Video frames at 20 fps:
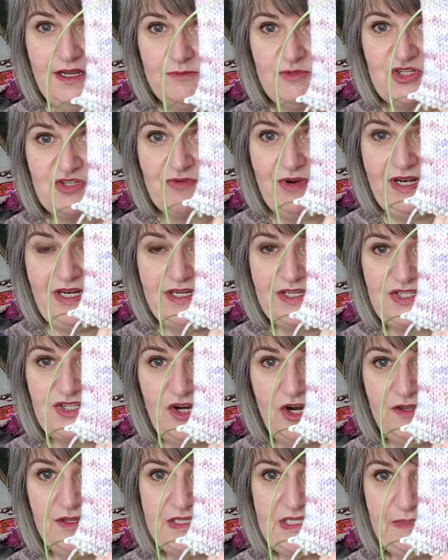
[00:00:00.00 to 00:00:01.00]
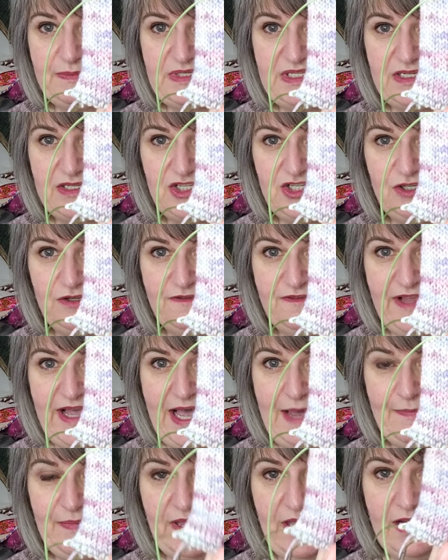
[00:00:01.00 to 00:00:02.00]
I'm just ready to start the slip stitch heel
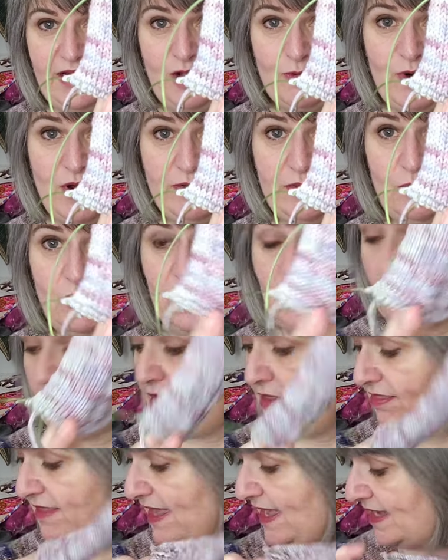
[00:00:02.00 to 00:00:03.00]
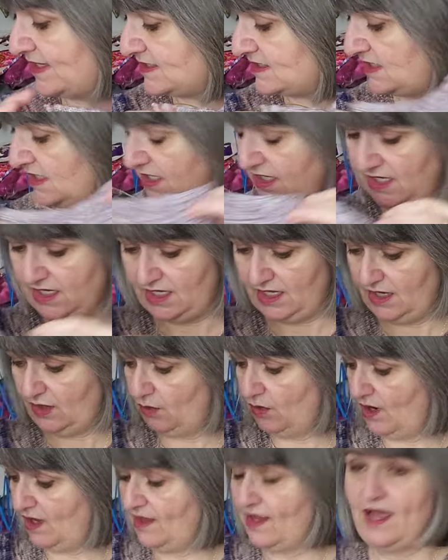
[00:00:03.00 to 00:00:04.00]
flap and I'll probably work on that
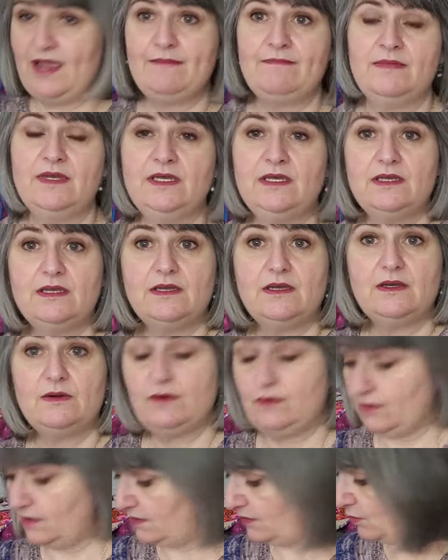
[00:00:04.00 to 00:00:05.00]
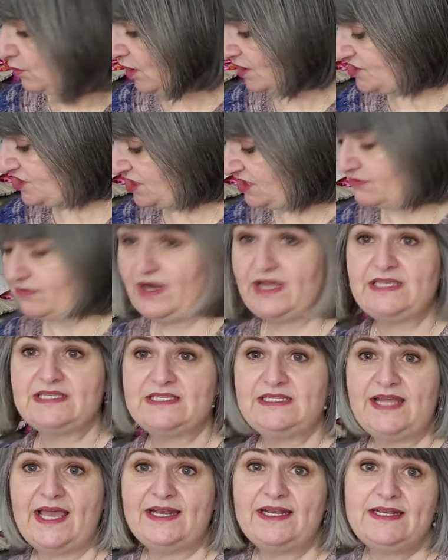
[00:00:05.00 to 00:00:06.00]
while I'm watching the
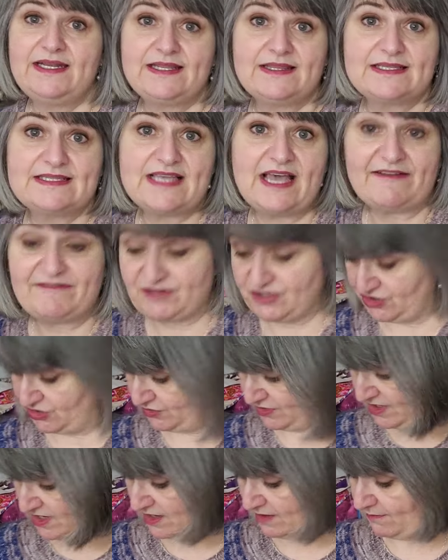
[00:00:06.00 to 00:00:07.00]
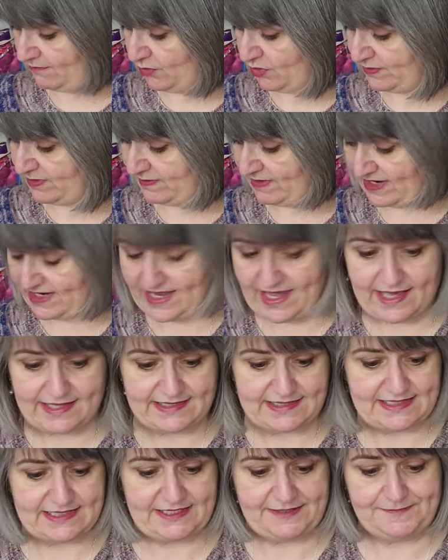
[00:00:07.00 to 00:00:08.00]
race and editing this afternoon would be my
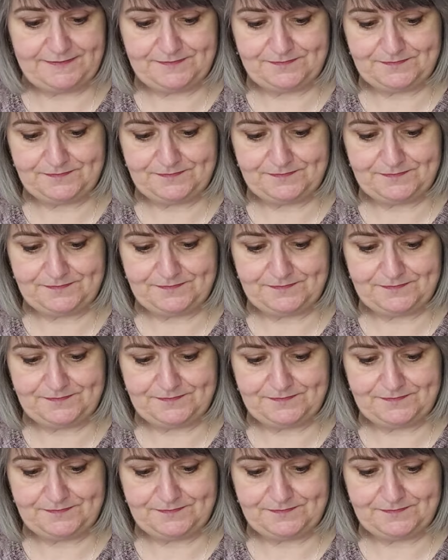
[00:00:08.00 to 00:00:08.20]
guess.